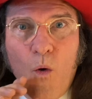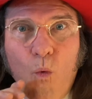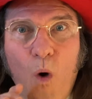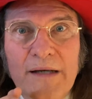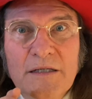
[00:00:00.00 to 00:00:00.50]

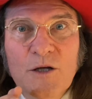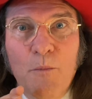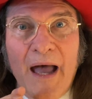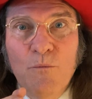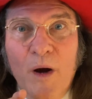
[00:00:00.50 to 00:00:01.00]
what to
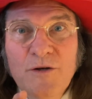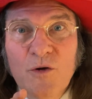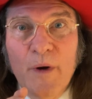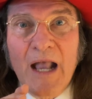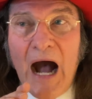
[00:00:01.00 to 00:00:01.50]
my
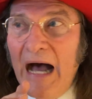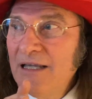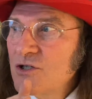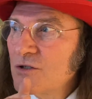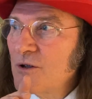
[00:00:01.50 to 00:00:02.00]
wondering
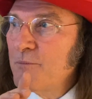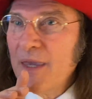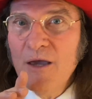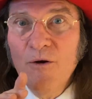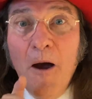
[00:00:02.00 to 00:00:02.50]
eyes should
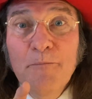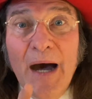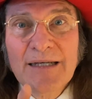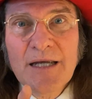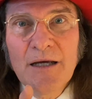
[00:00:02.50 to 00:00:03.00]
appear
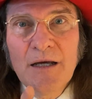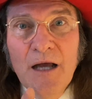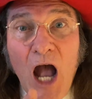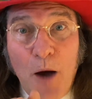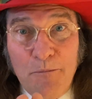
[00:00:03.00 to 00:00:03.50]
but
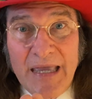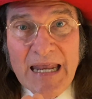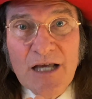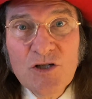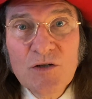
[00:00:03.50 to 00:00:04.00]
a
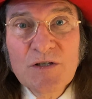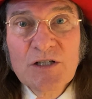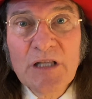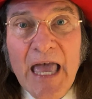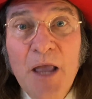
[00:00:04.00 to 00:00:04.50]
miniature
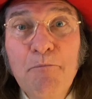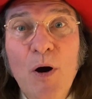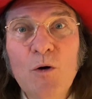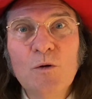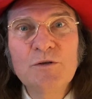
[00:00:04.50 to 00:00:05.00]
sleigh
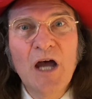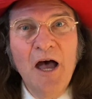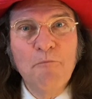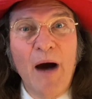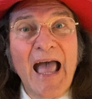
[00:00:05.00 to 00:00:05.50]
pulled
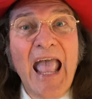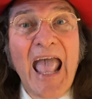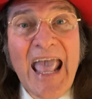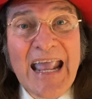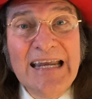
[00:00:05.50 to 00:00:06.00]
by
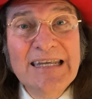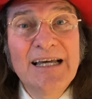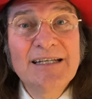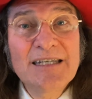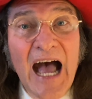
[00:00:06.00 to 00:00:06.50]
8
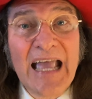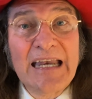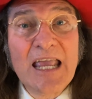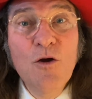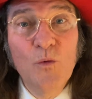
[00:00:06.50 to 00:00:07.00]

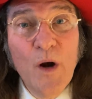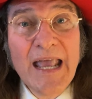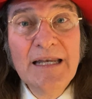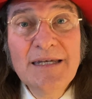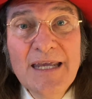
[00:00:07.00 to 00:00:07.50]
tiny
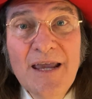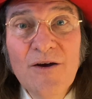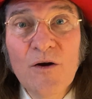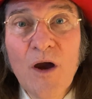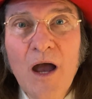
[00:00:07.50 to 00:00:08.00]

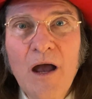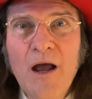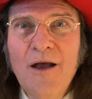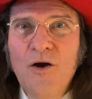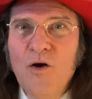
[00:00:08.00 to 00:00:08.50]
reindeer,
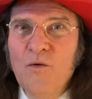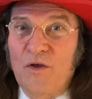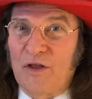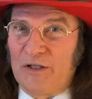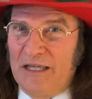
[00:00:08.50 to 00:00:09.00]

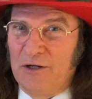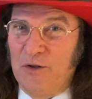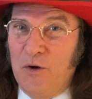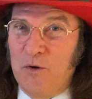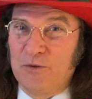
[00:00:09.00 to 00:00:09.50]
with a
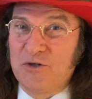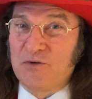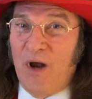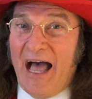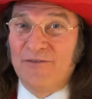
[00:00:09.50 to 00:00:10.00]
little old
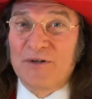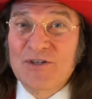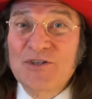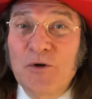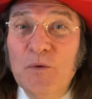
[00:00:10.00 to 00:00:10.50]
driver
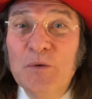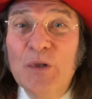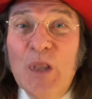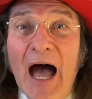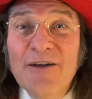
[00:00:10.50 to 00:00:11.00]
so
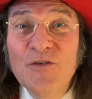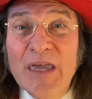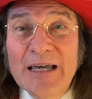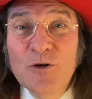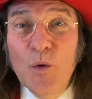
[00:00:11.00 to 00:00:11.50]

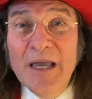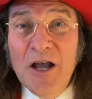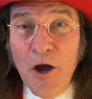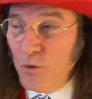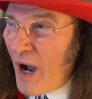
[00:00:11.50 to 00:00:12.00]
lively and quick,
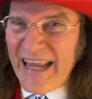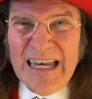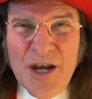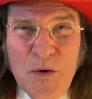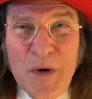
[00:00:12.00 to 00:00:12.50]
I
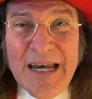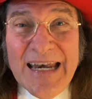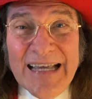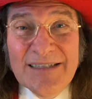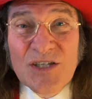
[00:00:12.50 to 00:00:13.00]
knew in
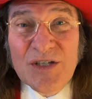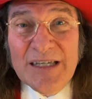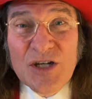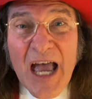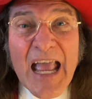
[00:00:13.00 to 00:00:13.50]
an
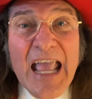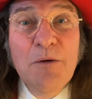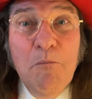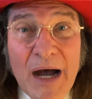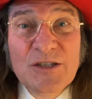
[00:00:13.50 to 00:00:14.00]
instant
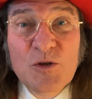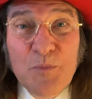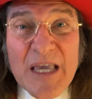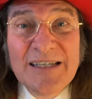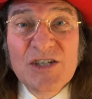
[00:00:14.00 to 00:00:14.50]
it must
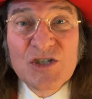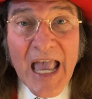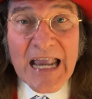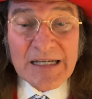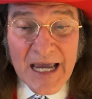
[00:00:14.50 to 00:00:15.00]
be
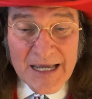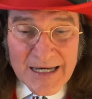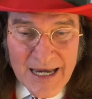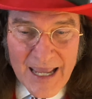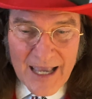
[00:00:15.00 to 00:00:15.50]
Saint
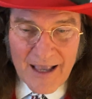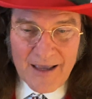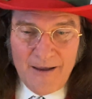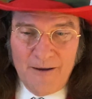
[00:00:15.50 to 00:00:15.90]
Nick.